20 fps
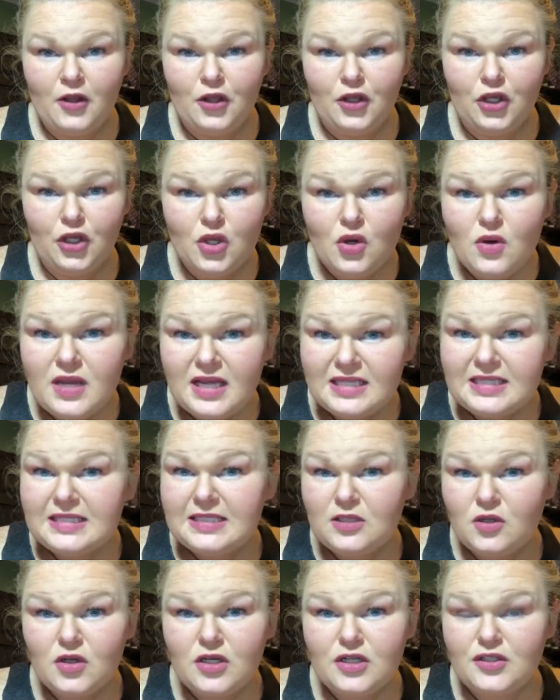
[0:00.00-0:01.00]
you can
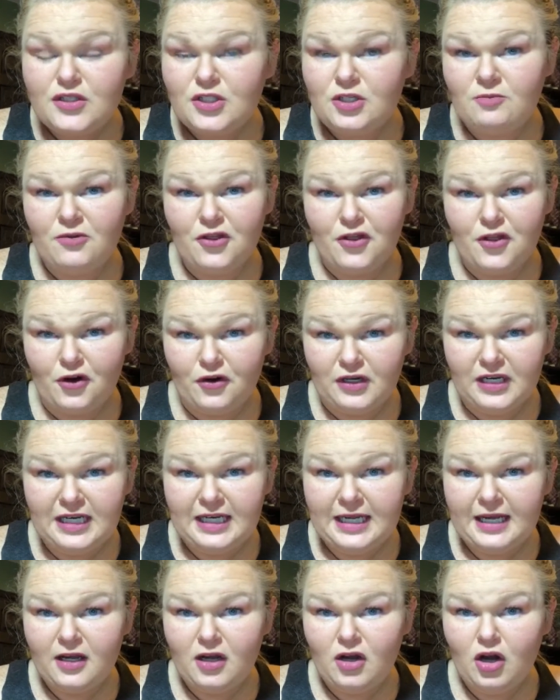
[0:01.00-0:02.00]
still consume 30
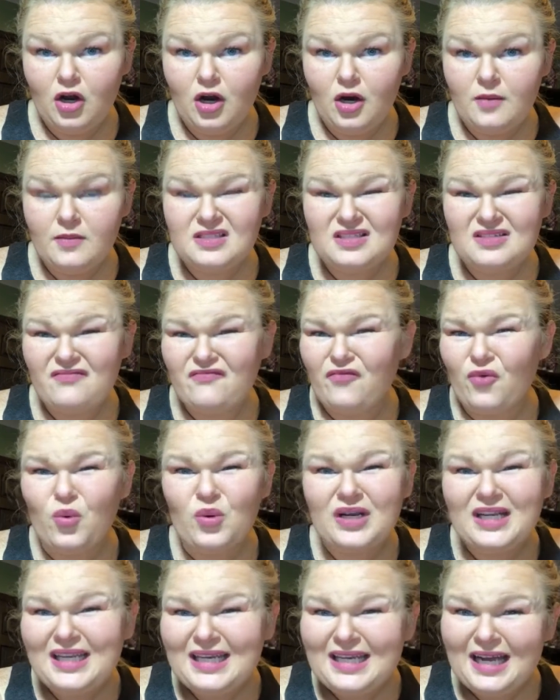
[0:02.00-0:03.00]
net carbs,
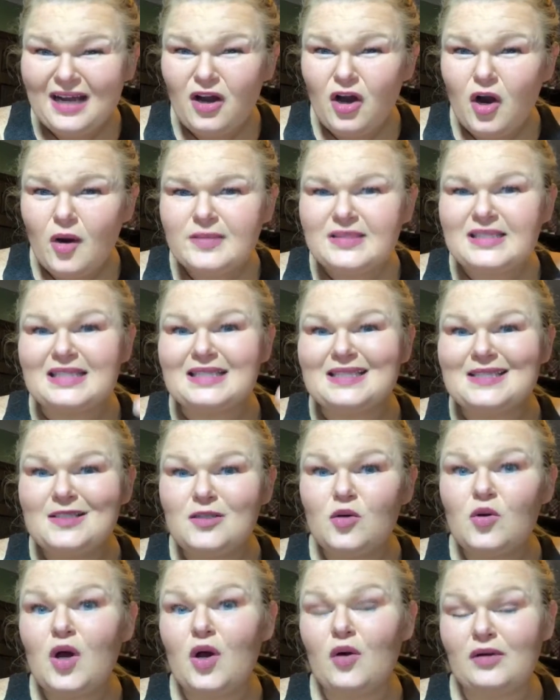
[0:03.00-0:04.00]
40 net carbs, and
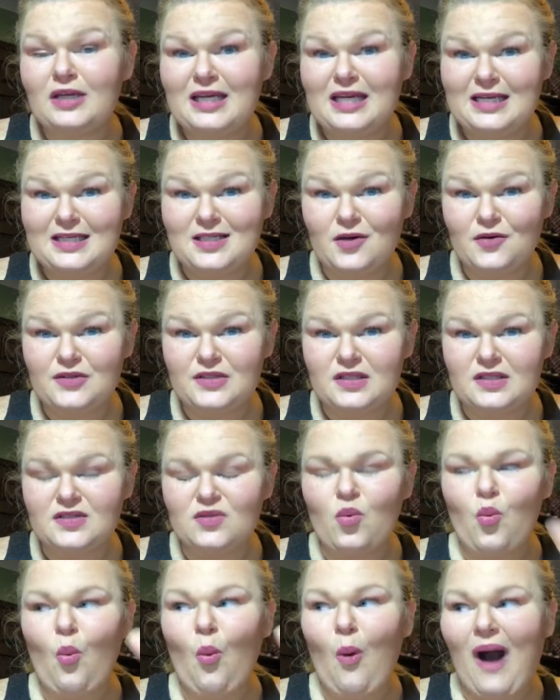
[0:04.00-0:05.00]
still go into
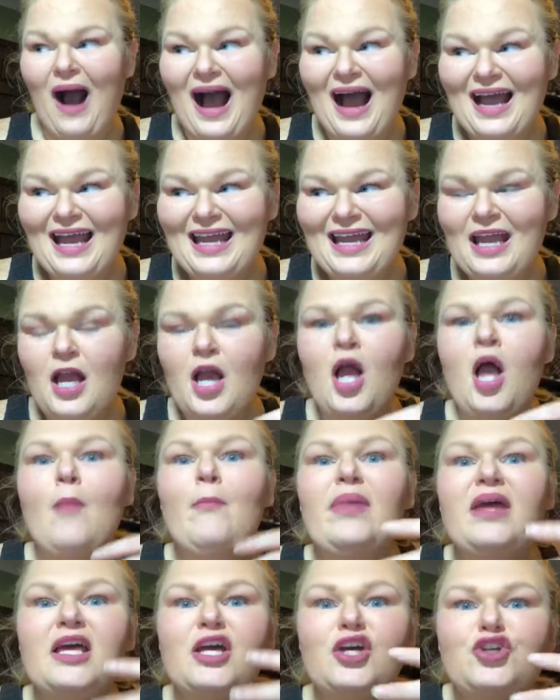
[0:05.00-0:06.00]
ketosis. Why?
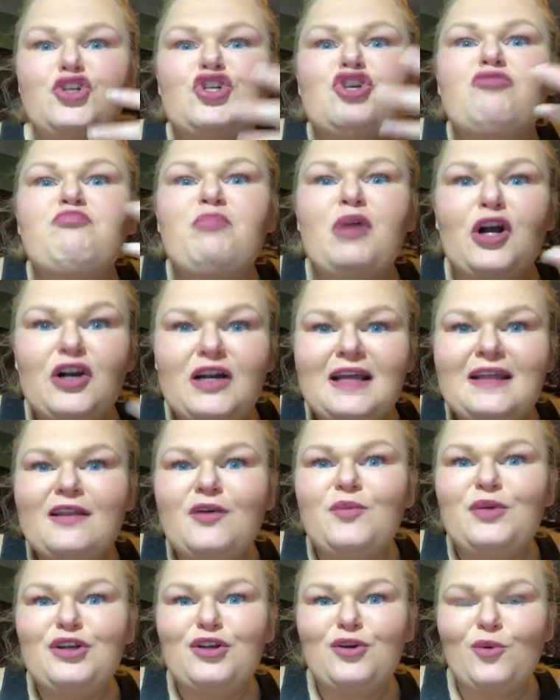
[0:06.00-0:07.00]
Because you're burning
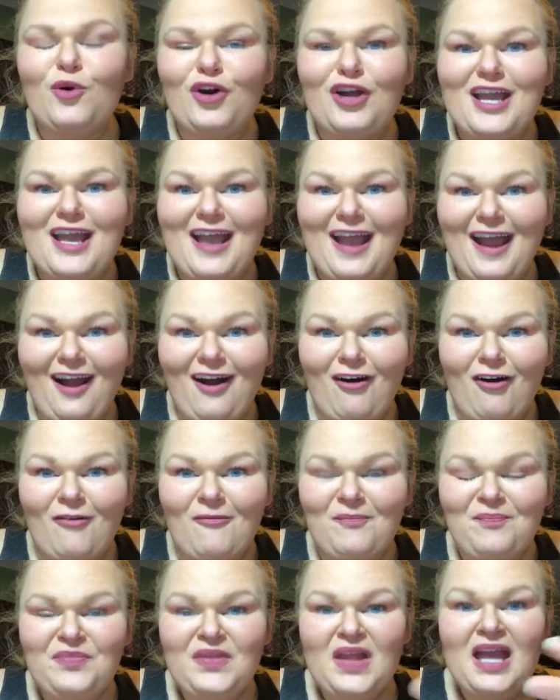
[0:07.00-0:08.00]
them when you're working
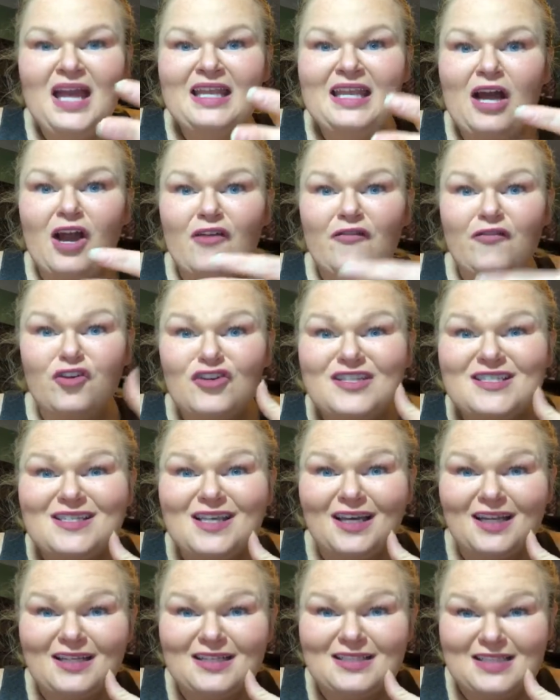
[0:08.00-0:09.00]
out. Now, if you're
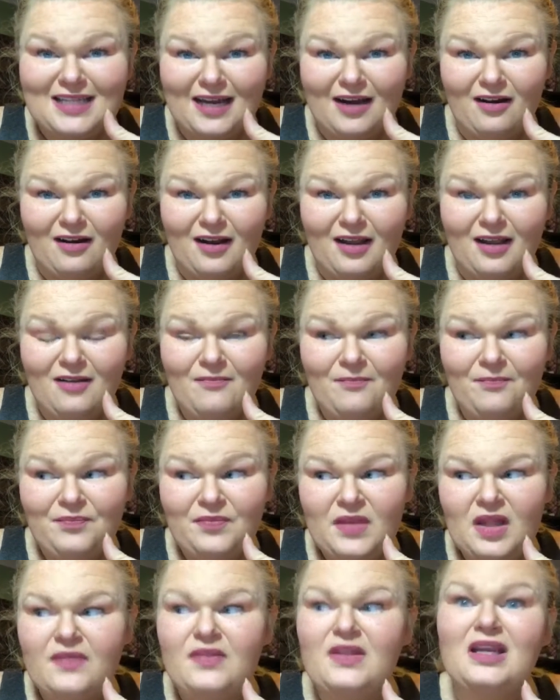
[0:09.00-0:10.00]
sedentary,
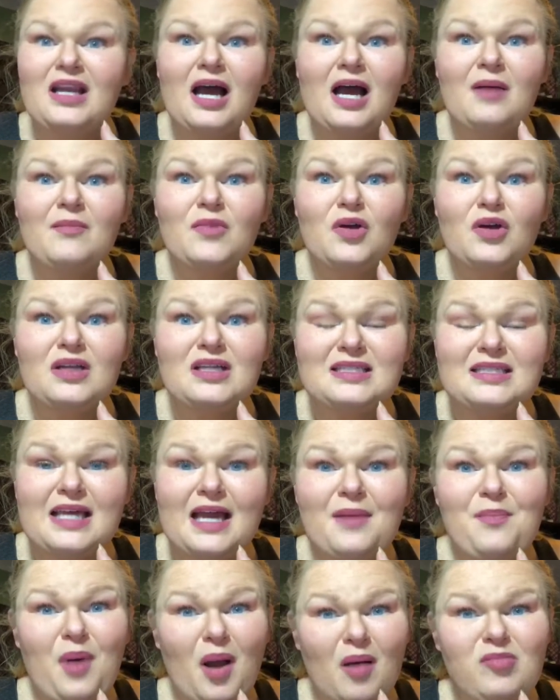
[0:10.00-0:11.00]
then I'm going to
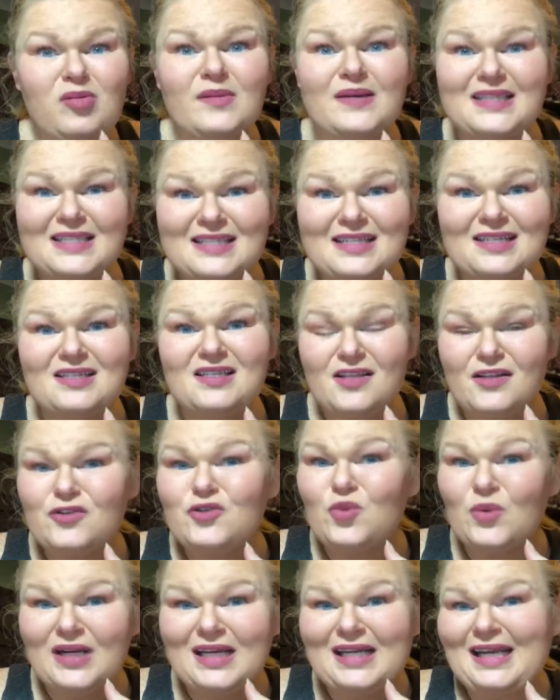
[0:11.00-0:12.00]
say probably stick to the
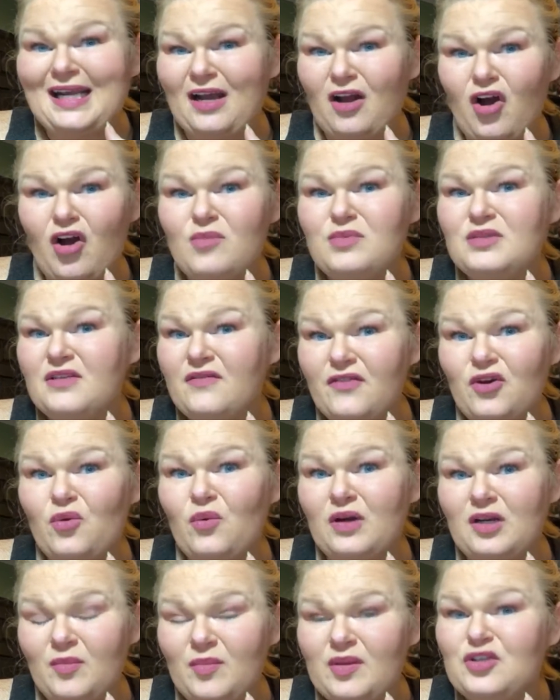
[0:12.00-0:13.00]
20 net carbs if
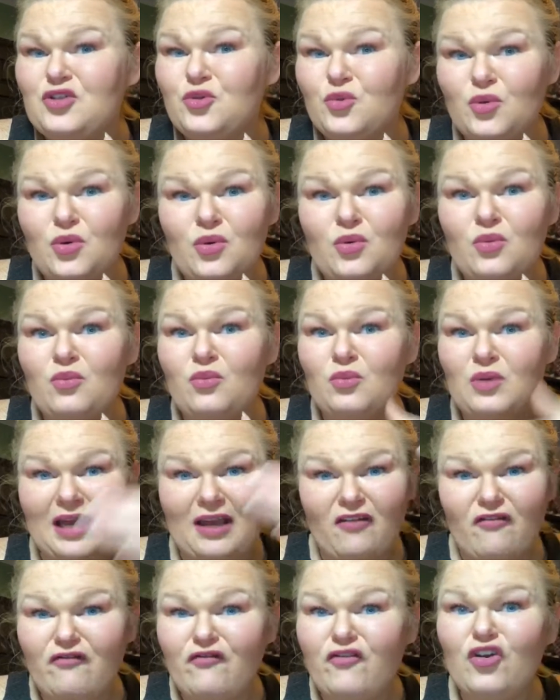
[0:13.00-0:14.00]
you're wanting to be true,
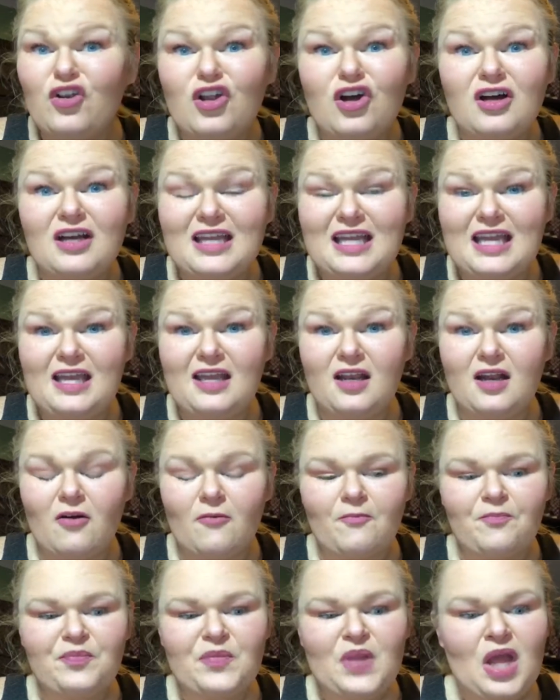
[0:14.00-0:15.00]
like full-on keto.